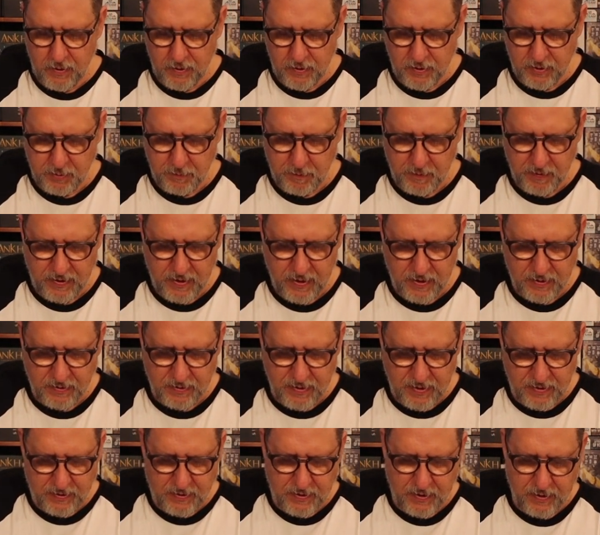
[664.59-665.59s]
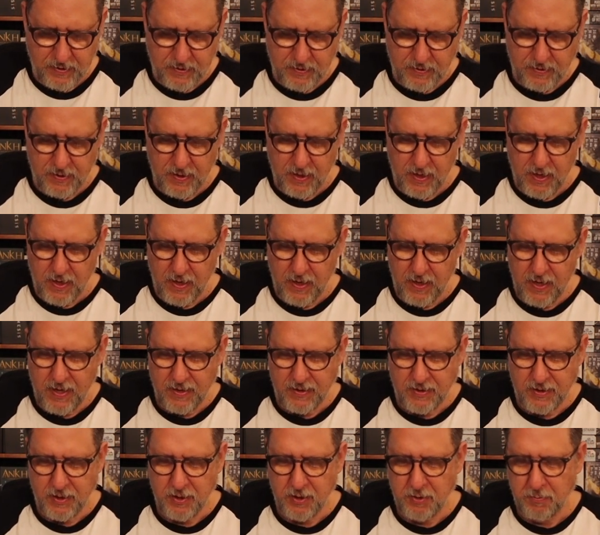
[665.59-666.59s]
just because that's his
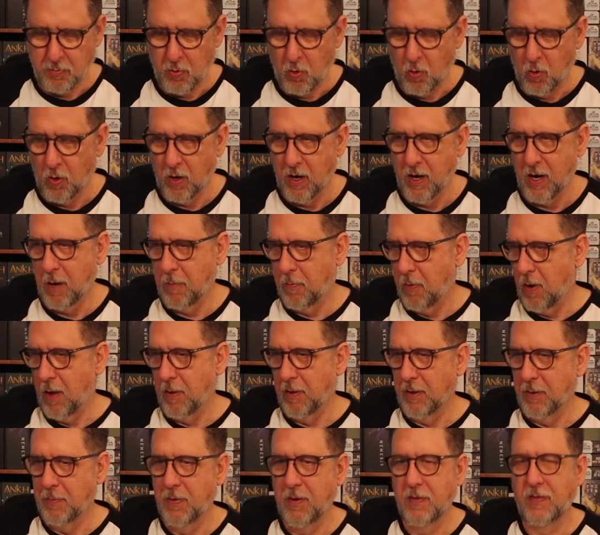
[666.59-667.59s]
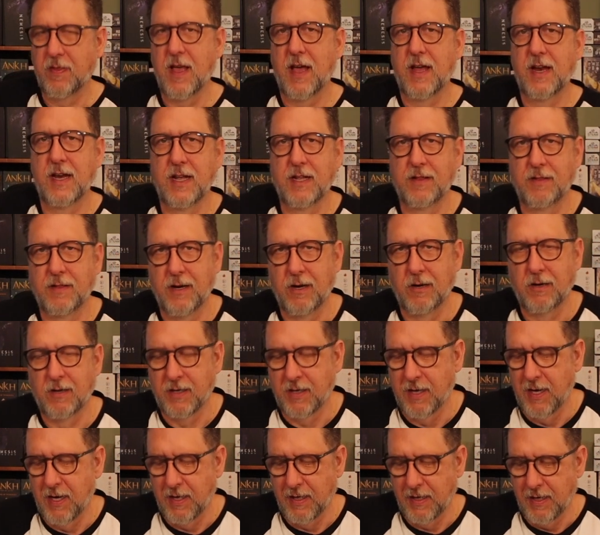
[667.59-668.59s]
board, and I'll probably put that in there to
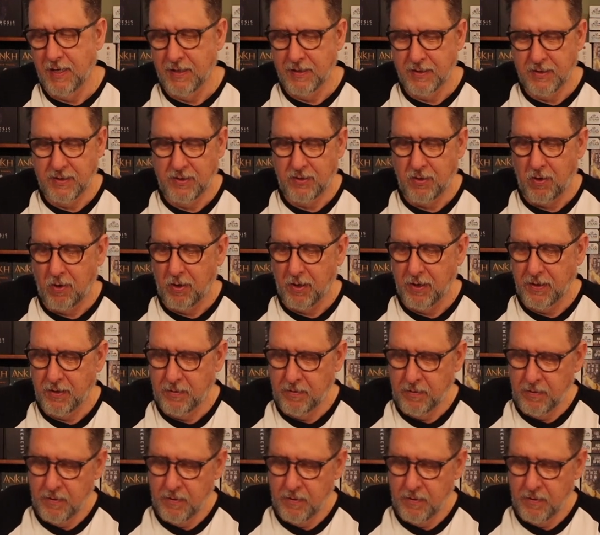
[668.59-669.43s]
kind of get us started.